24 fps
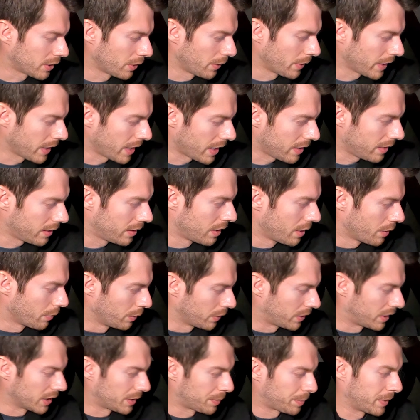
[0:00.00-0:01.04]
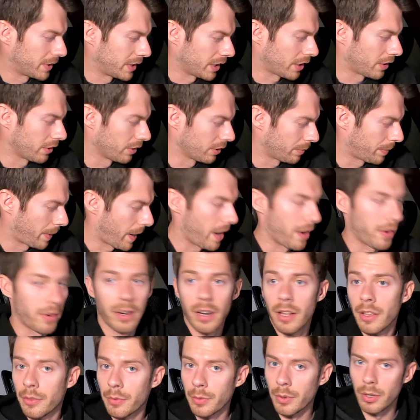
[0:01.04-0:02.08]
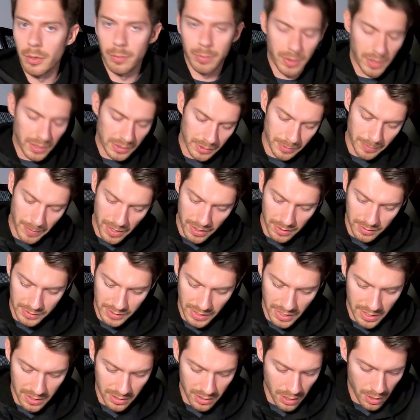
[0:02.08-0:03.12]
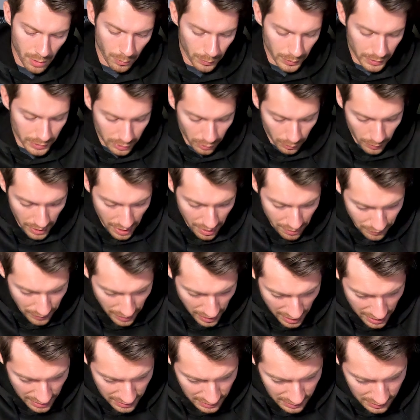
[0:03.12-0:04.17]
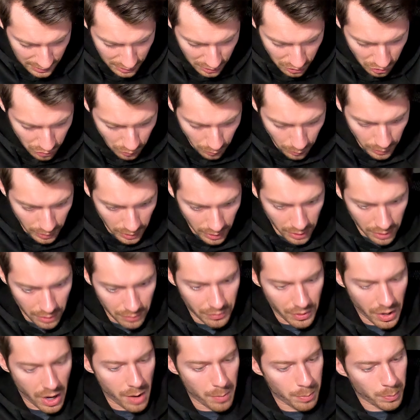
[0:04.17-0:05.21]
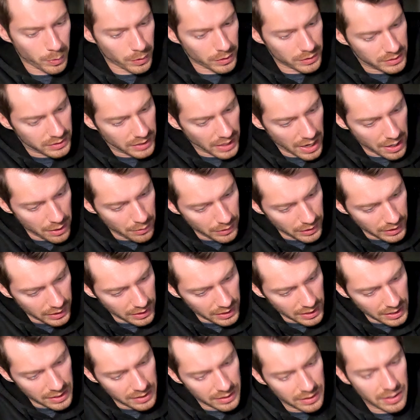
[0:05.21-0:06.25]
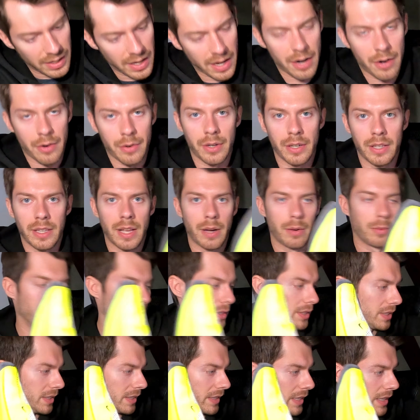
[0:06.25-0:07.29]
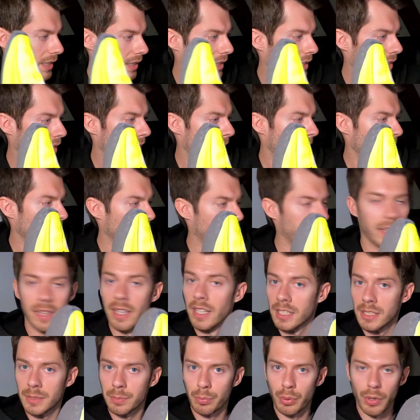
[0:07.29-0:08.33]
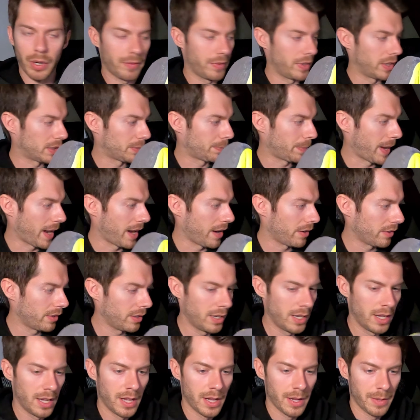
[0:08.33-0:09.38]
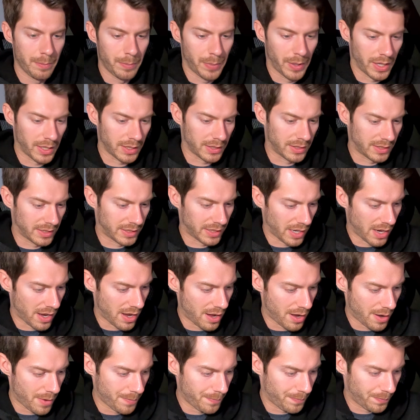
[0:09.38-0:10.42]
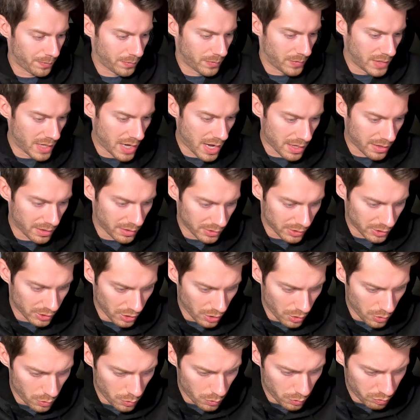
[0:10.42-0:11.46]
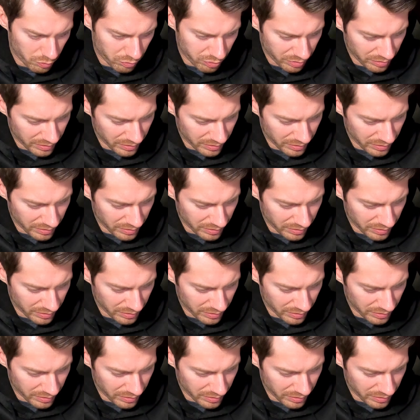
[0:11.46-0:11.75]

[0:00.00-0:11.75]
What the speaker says: going on with this particular pair. 300 plus miles in. We don't have any sort of upper tearing in the area that was seen in this previous pair. But yeah, there's no